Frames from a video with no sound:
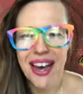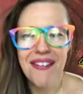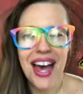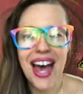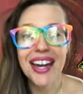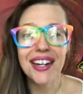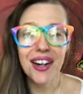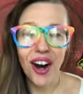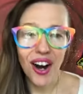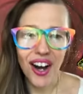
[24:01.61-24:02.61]
we have
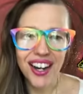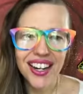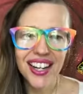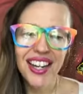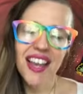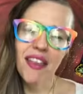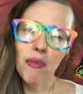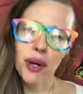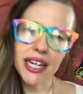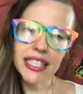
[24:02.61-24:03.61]
added on
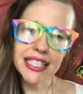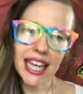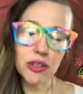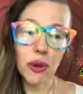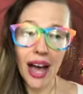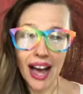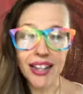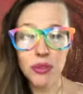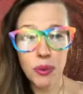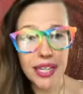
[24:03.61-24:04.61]
that we're going to schedule
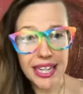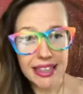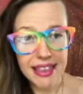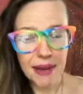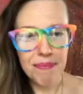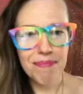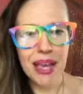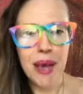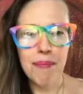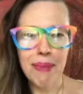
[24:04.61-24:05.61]
as we need
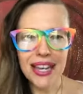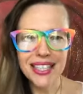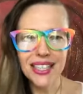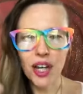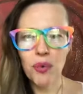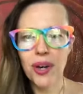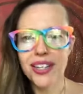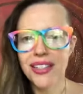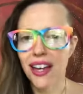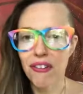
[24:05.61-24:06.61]
them based on
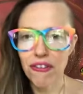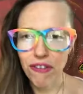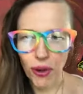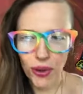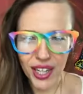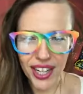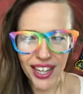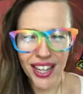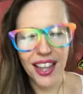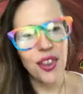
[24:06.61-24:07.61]
what is
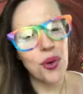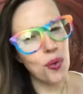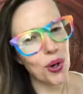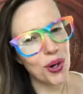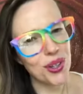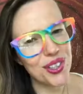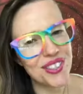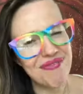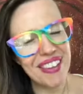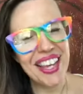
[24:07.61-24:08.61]
unfolding in the world.
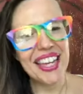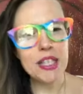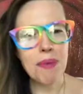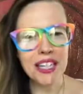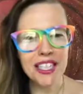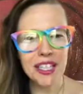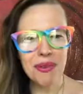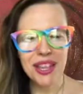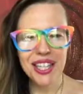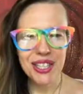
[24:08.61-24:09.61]

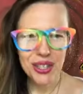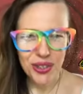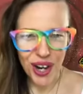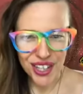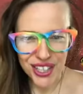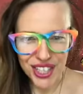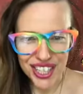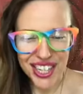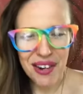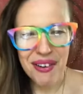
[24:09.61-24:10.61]
Especially with the
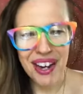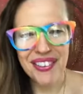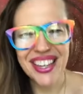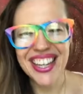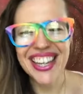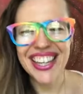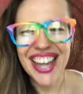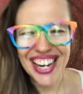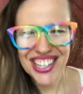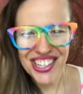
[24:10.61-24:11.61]
astrology around the
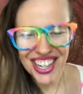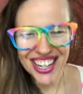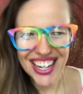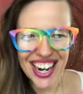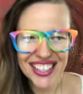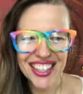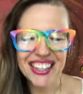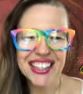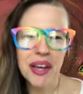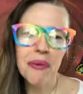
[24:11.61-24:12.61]
election, I
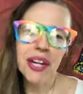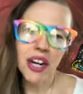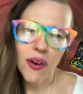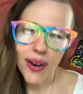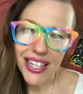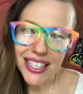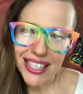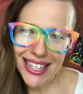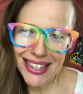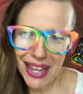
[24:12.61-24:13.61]
sense that we are going
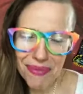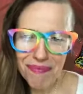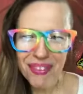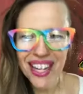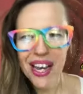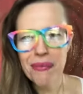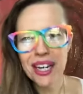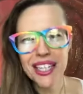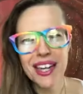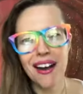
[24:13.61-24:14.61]
to need them. I'm
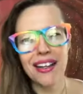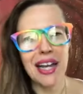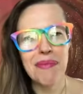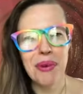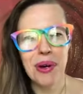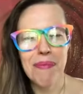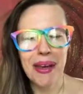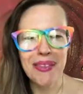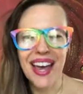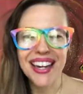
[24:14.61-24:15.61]
going to talk a lot more
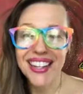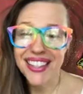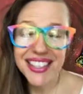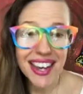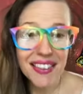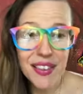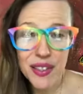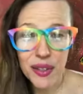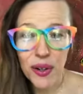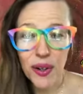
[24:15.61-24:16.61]
about that inside the
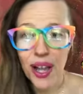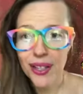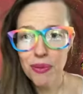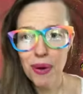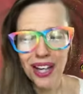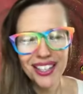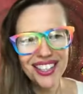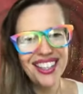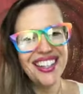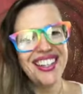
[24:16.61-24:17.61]
circle as
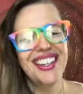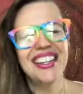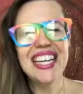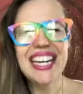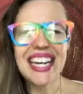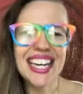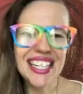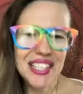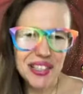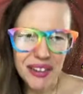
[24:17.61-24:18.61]
well, leaning
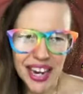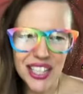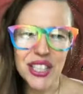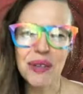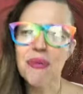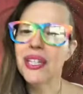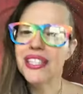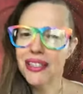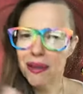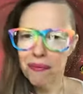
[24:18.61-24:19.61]
into ancient
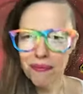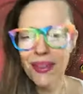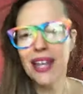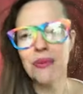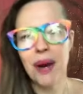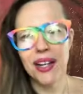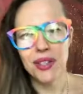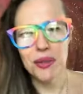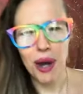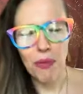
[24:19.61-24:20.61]
wisdom as well
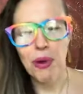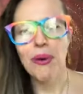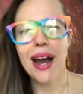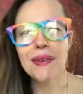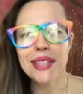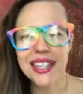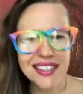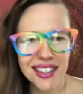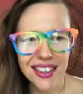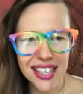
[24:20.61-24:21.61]
to help ground
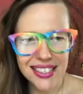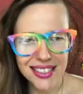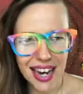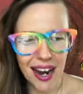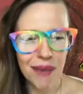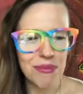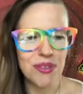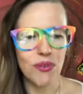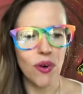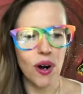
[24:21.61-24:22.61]
us in these
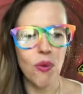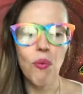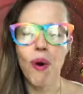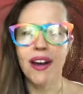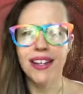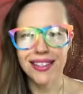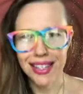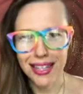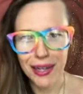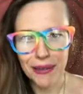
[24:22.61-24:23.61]
times for what
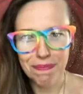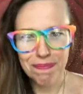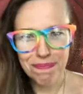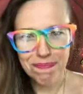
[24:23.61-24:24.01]
is here.